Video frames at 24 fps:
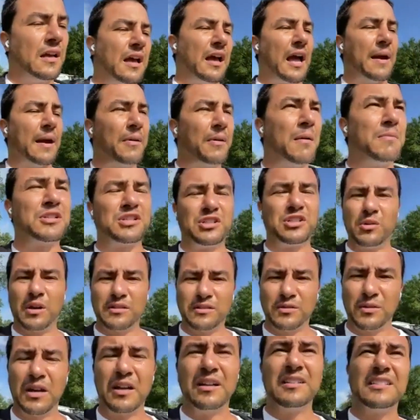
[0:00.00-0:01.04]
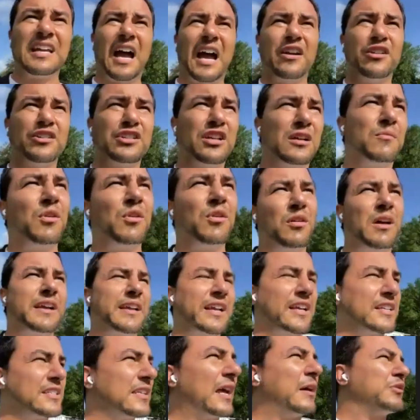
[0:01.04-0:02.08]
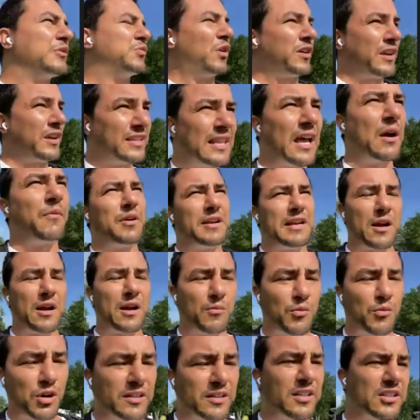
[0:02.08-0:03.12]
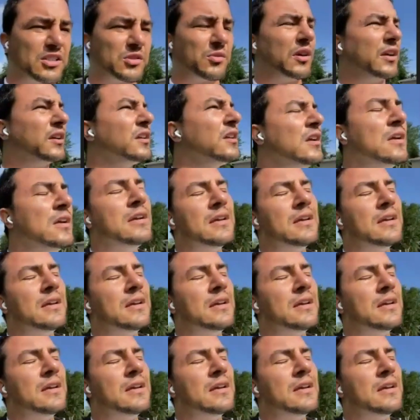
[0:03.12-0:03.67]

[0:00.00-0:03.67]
I promise you, the entire time, well, I guess I was walking that way, now I'm walking this way.